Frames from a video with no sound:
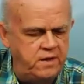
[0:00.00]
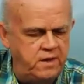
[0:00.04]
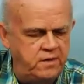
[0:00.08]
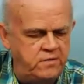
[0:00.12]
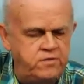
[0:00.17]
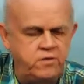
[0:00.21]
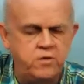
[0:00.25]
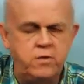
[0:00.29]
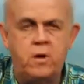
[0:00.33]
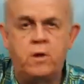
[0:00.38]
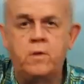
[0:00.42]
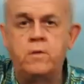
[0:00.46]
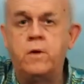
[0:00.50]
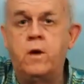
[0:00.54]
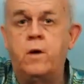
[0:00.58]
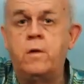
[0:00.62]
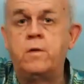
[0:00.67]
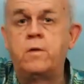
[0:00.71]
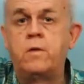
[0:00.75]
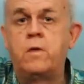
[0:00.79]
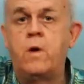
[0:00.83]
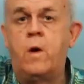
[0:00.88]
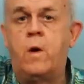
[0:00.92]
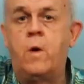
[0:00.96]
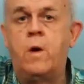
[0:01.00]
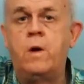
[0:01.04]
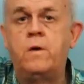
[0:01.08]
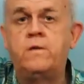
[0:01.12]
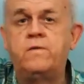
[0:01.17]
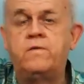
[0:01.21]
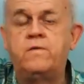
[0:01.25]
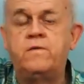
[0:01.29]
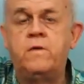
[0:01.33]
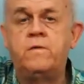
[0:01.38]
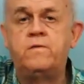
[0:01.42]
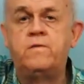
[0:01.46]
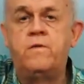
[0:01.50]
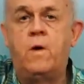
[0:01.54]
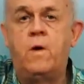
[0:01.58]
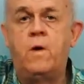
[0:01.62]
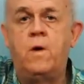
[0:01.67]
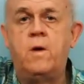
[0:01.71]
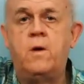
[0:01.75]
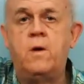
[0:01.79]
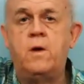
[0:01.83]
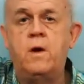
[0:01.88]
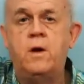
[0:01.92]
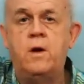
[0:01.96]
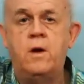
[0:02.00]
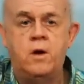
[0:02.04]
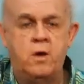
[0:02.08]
that you don't know the chords for,